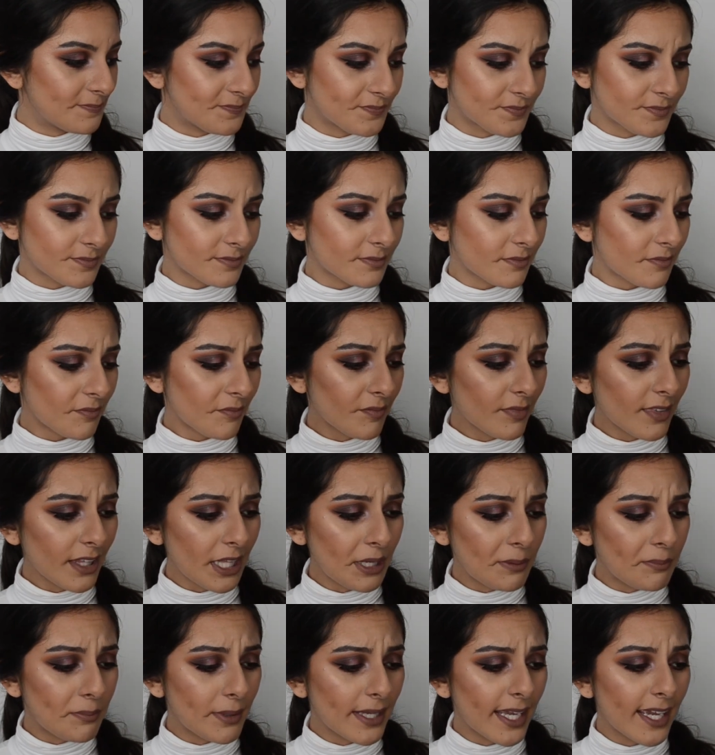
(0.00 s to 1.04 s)

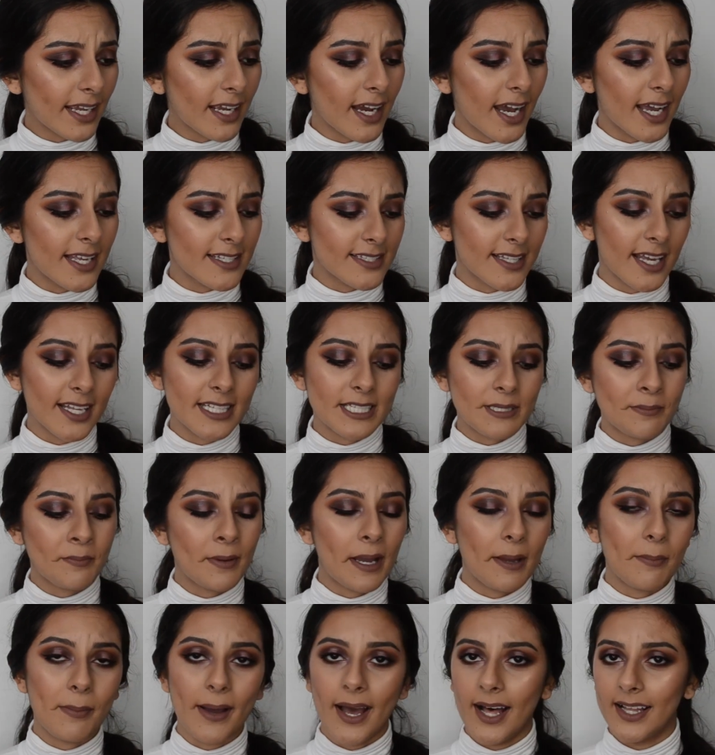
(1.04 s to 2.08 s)
But yeah guys, that's
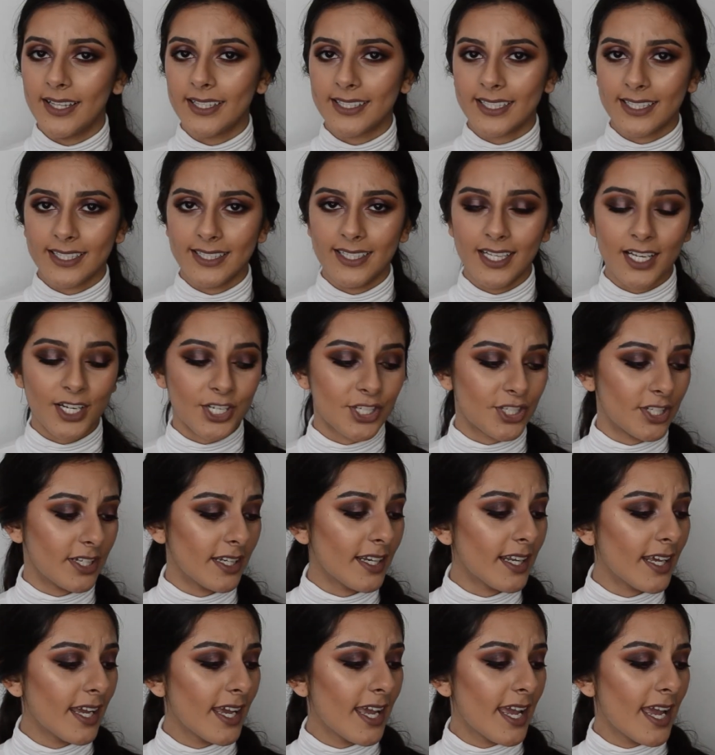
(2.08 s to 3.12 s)
my palette collection.